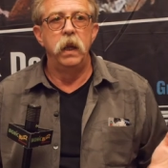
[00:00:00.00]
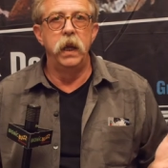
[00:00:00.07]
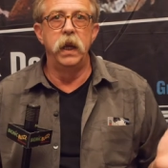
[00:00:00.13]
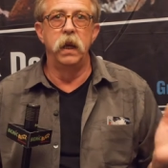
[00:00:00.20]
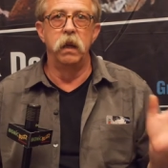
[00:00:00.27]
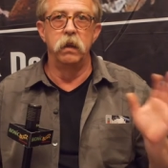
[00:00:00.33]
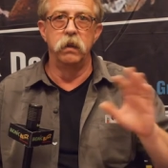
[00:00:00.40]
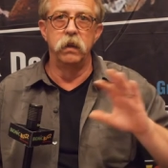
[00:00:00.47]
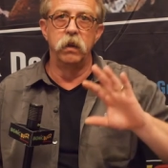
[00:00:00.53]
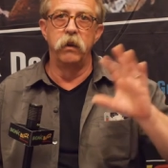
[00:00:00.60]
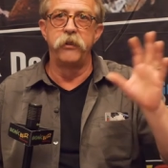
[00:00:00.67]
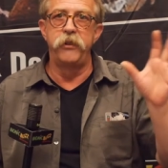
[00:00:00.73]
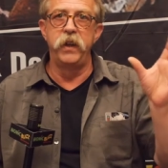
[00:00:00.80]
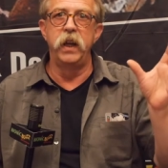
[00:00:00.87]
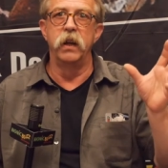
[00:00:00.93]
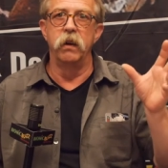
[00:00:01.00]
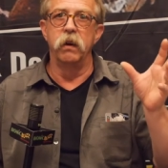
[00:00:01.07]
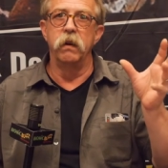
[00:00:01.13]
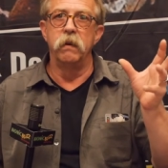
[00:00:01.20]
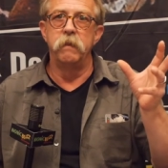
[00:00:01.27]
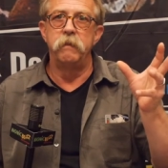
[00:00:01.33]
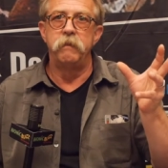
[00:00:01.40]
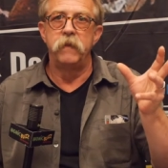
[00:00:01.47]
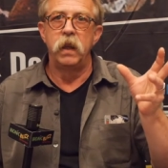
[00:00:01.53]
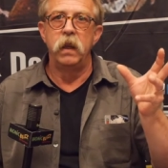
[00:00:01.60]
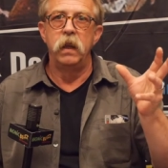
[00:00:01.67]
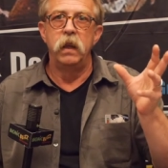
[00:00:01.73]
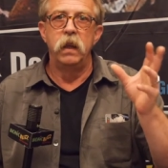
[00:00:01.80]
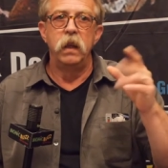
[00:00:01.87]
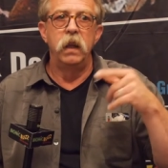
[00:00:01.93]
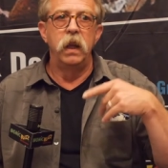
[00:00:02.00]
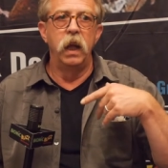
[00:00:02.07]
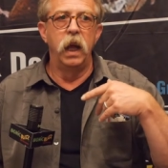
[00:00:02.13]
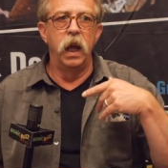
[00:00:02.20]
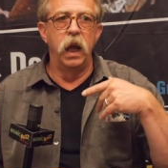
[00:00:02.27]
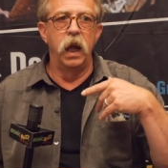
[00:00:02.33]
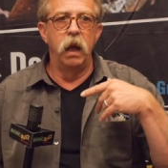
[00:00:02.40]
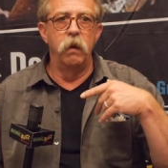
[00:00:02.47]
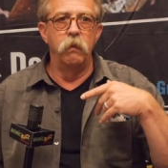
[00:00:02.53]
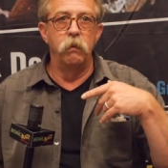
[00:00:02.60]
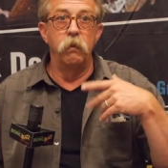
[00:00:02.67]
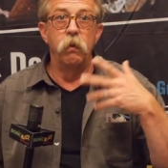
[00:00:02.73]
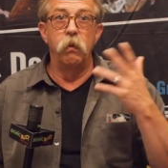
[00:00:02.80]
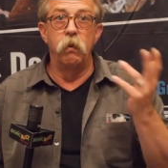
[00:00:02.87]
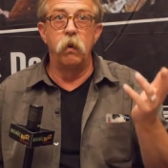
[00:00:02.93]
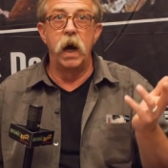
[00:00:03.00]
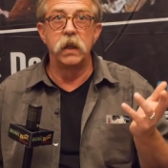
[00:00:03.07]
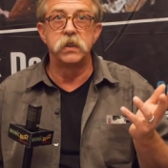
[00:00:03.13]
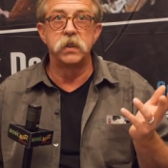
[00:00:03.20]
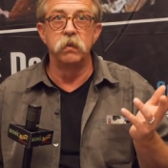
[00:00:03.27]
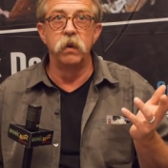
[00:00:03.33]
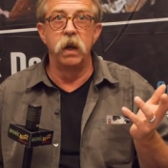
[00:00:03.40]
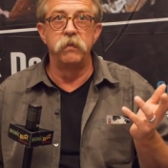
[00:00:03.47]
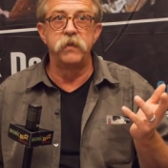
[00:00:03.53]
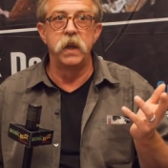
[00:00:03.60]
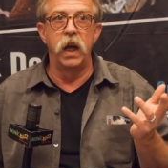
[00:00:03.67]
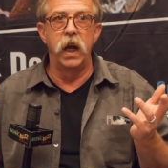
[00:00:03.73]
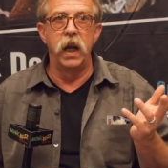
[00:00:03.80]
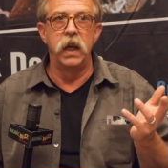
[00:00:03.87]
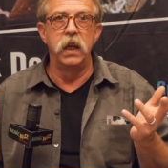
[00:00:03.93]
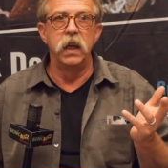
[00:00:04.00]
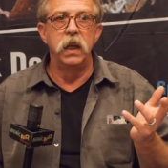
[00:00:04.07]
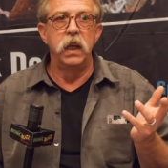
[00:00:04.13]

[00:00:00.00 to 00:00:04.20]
in a little theater um, watch the rough cut,